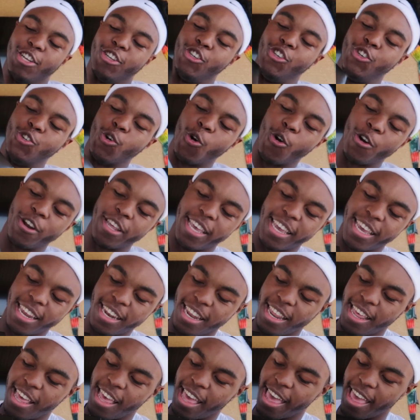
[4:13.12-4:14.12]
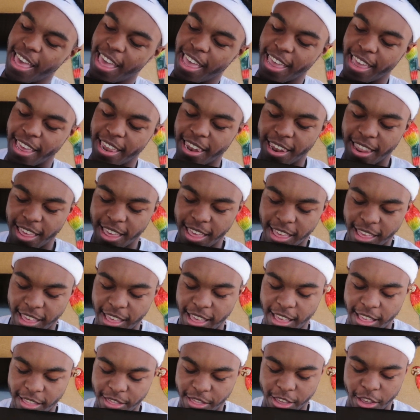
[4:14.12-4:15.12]
Jordan in
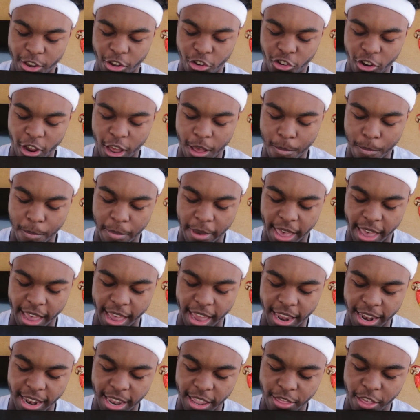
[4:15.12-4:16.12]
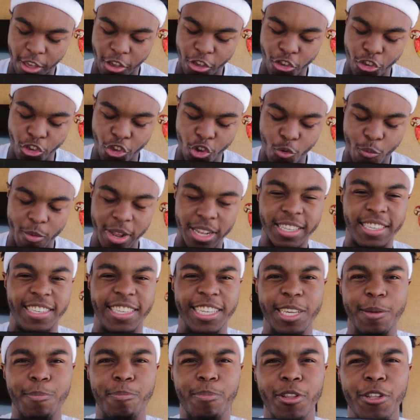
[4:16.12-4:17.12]
the Jumpman, the
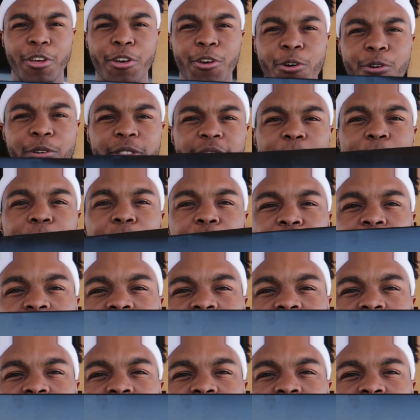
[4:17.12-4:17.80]
UNC blue, that blue